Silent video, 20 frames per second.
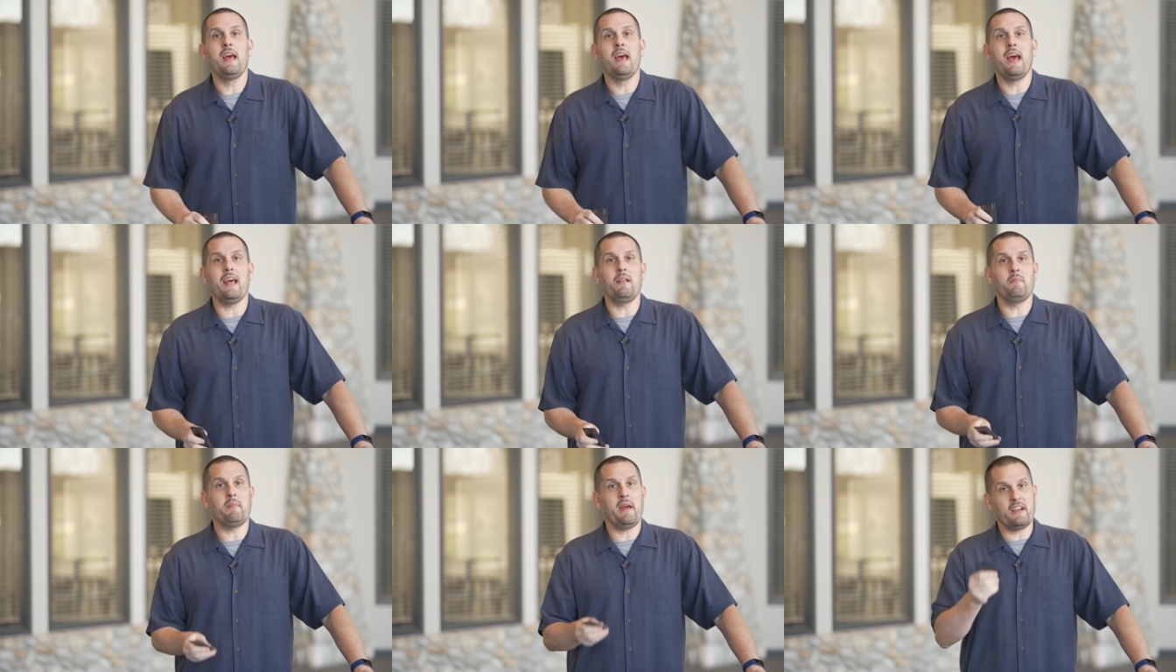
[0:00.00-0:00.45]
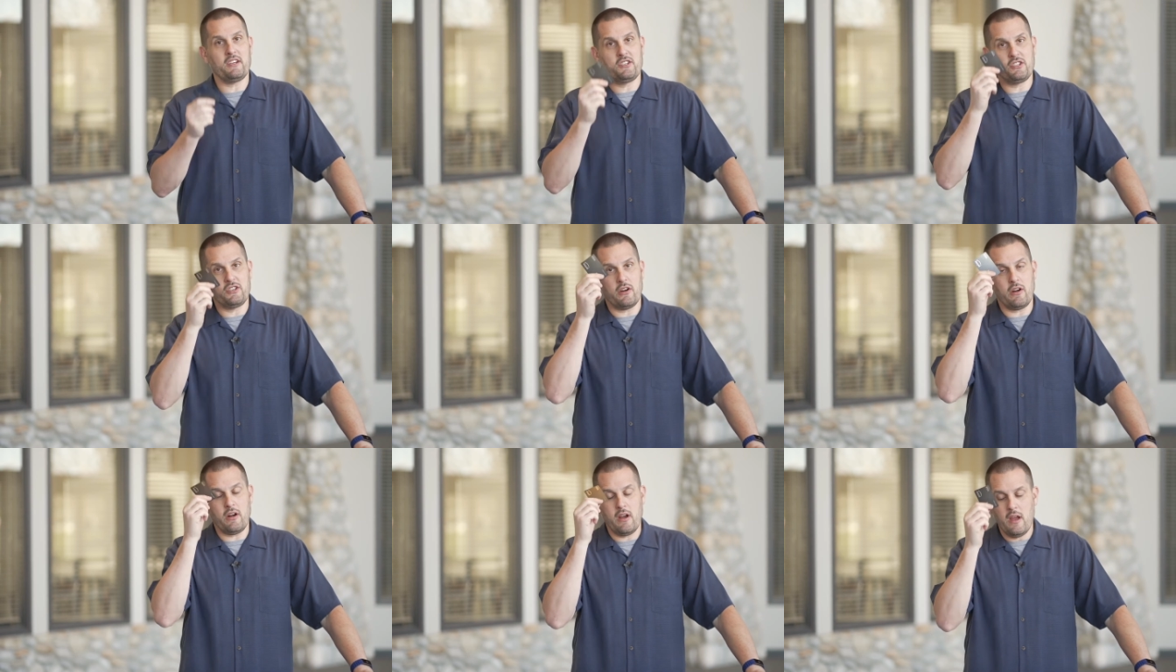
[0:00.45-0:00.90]
and make
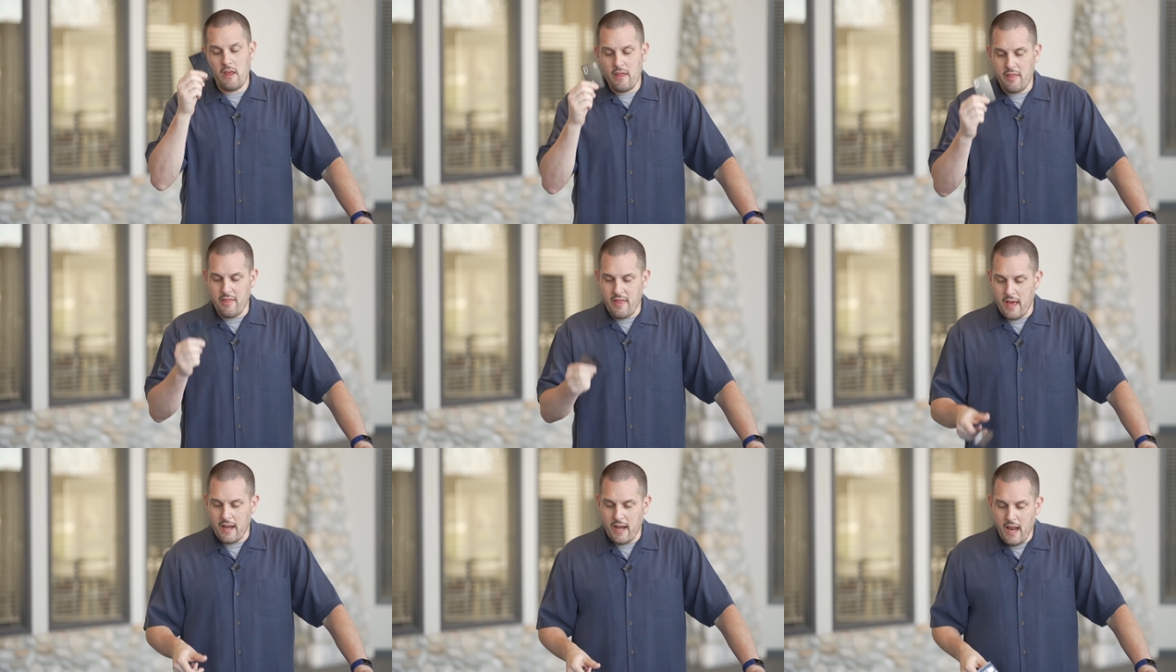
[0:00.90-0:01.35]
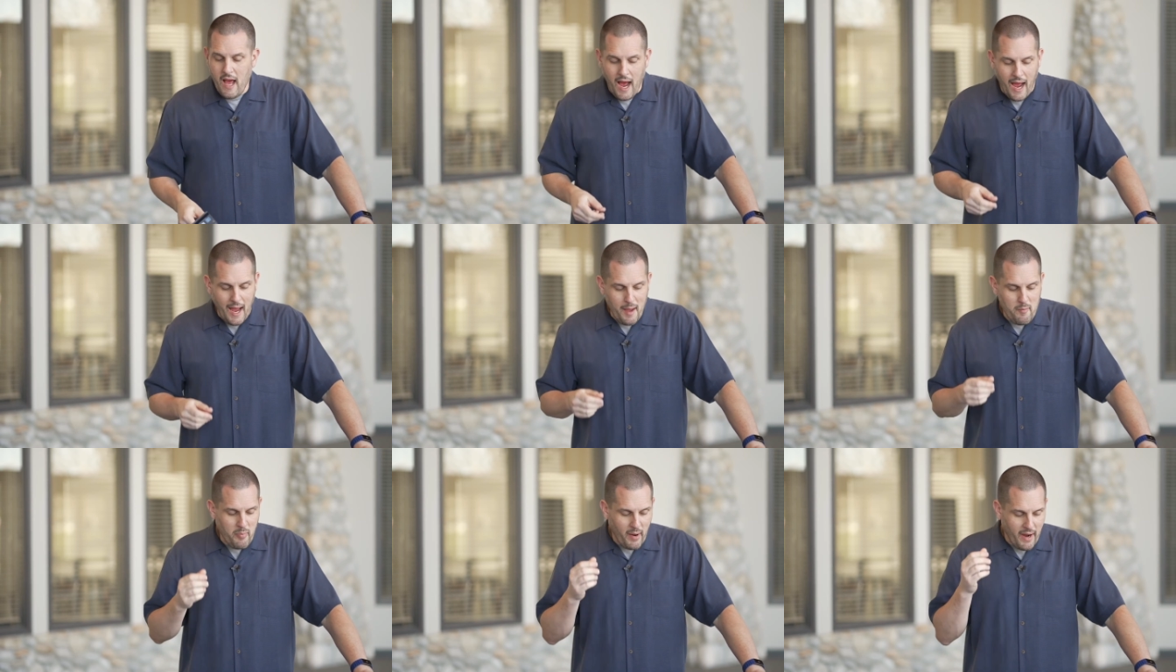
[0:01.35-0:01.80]
sure that
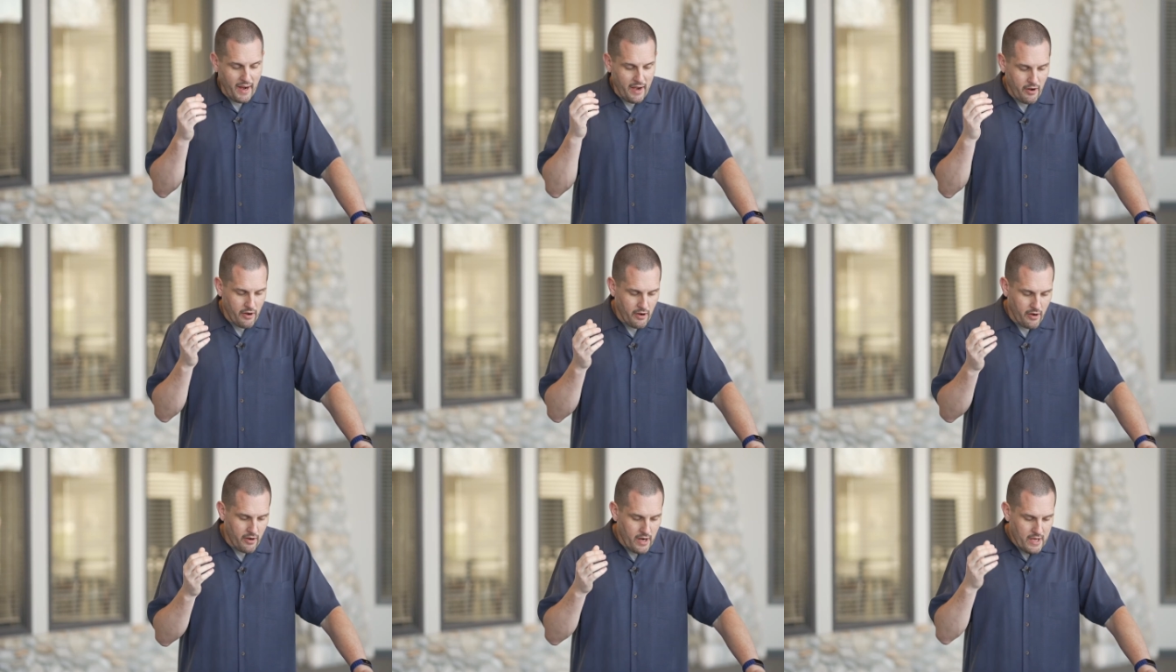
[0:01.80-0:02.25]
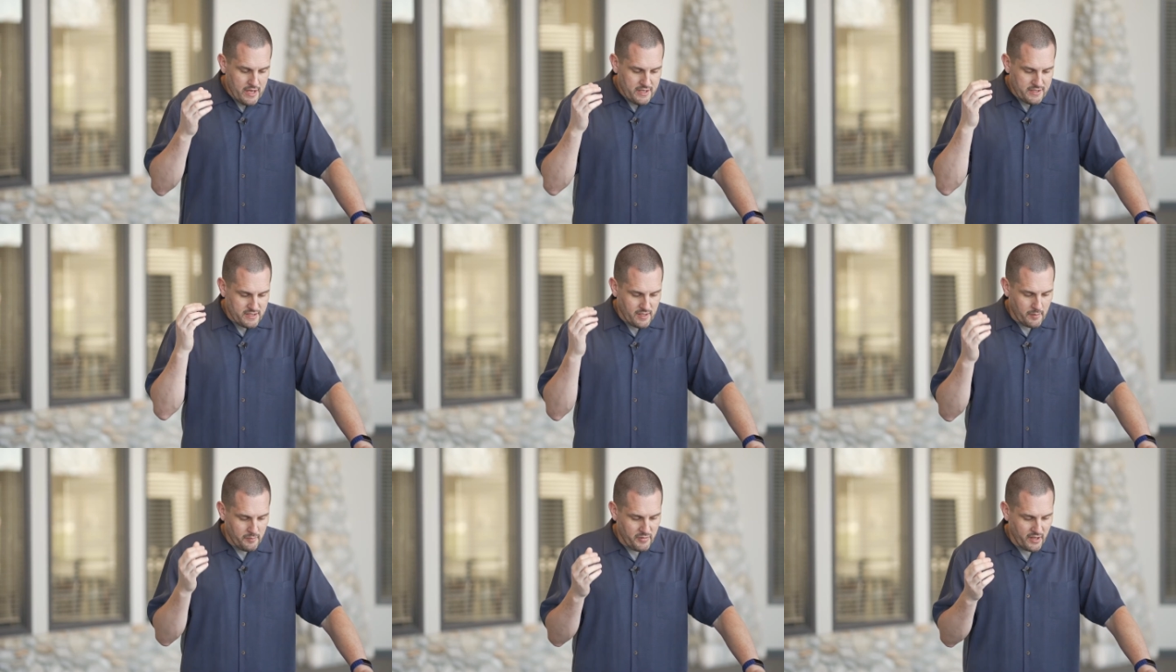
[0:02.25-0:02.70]
I buy her
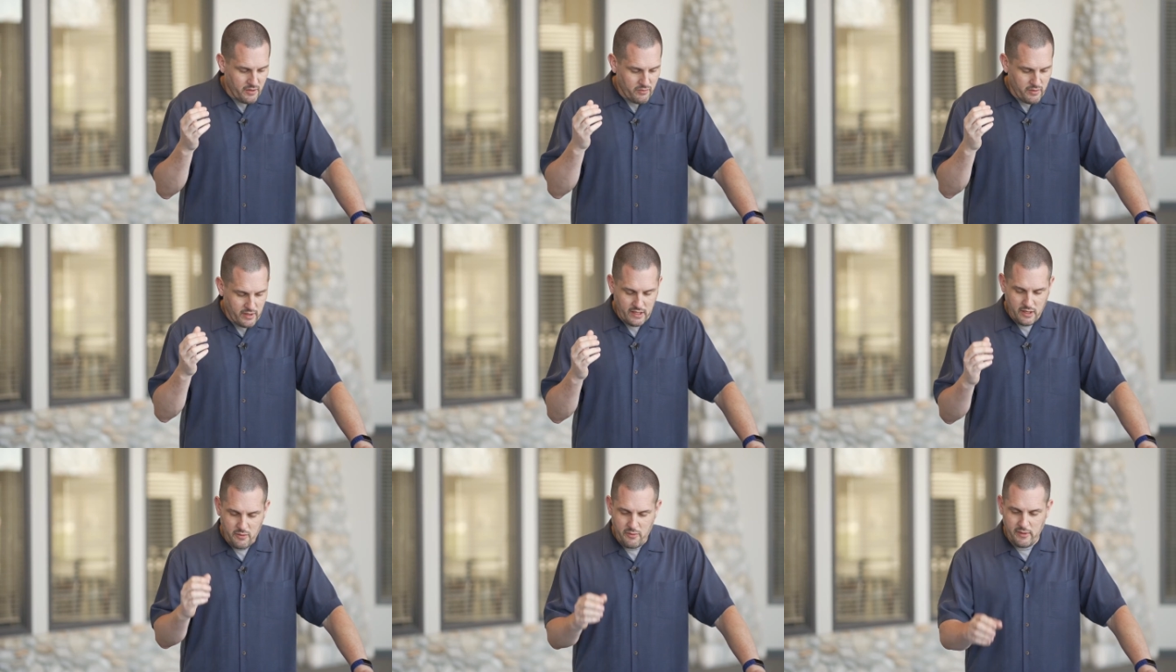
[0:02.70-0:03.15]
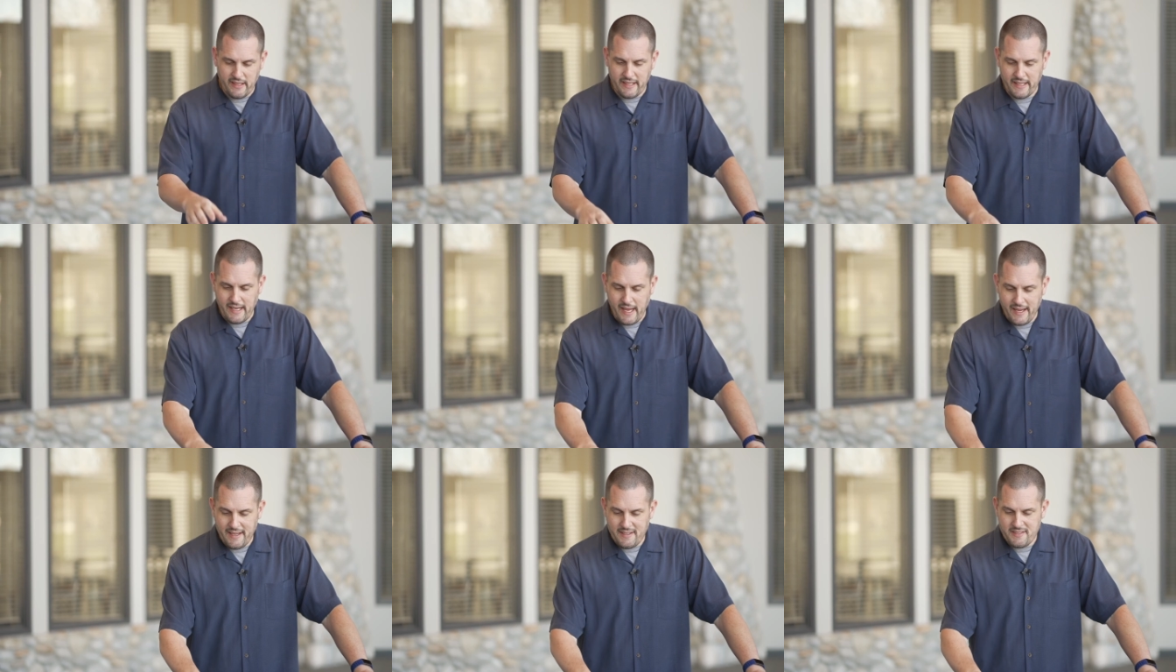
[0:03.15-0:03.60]
something really, really
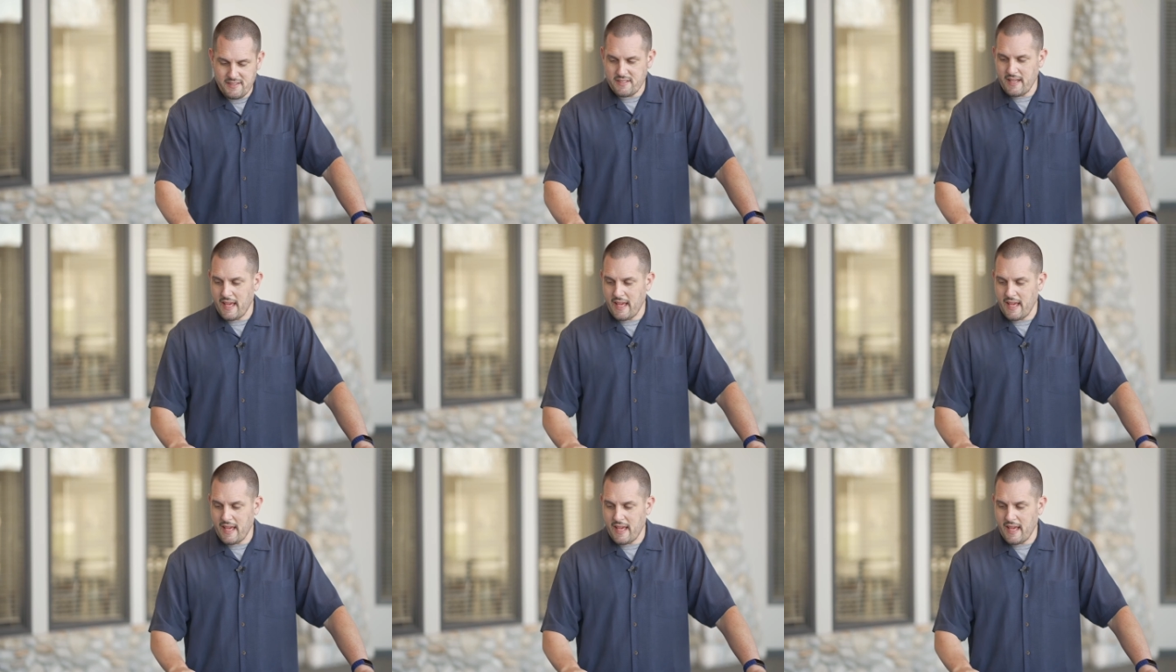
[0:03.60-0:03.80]
nice.